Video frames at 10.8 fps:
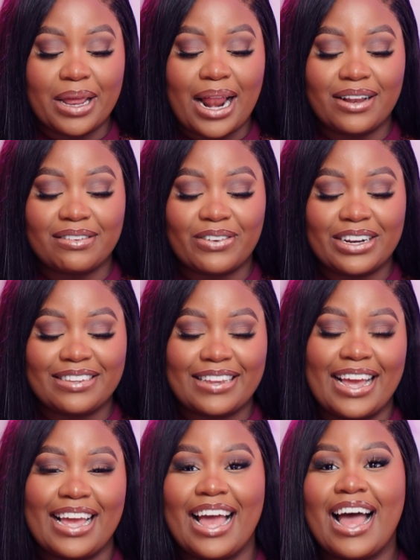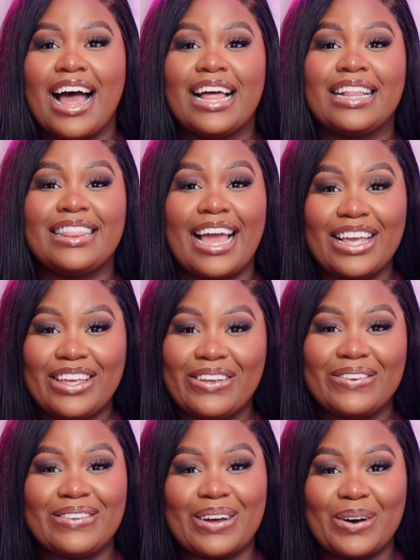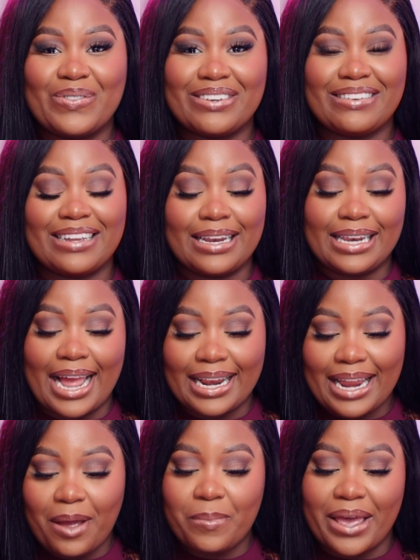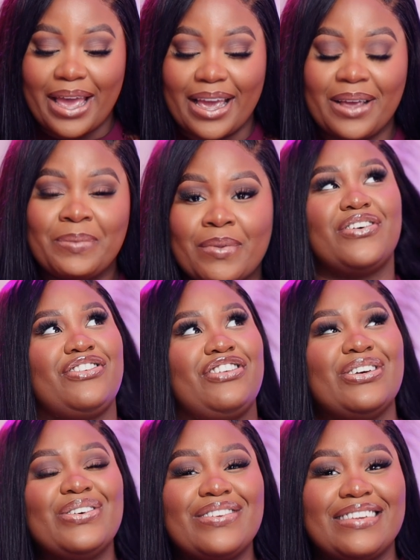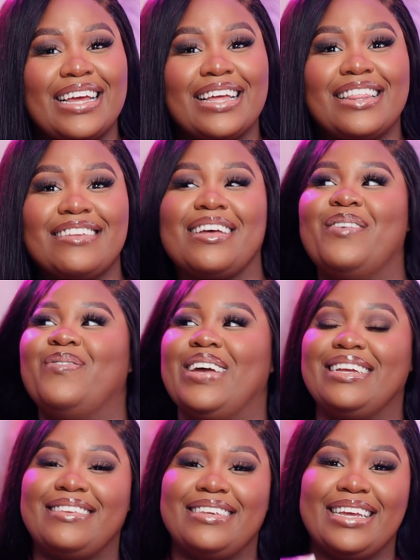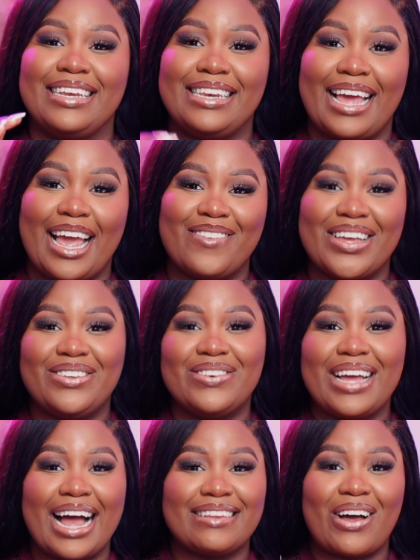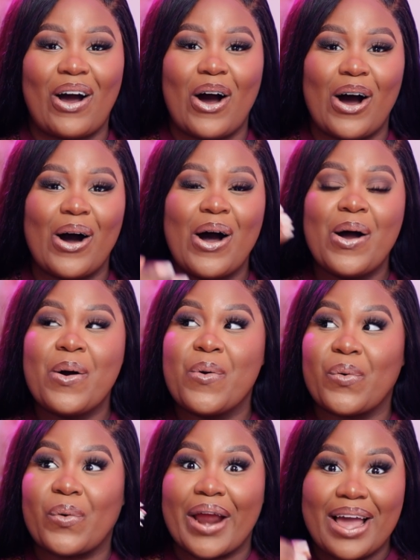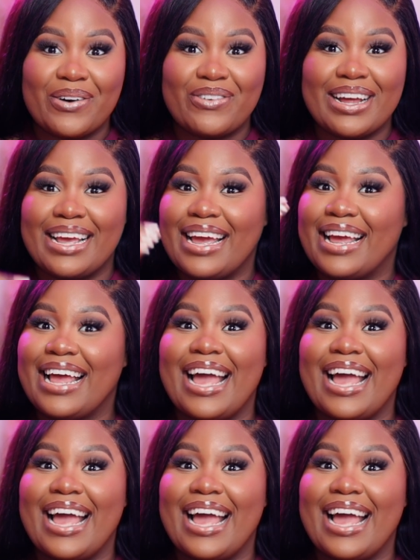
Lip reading: And I just wanna say, thank you so much to Nene Bay for choosing this amazing name, and you guys all ran with it.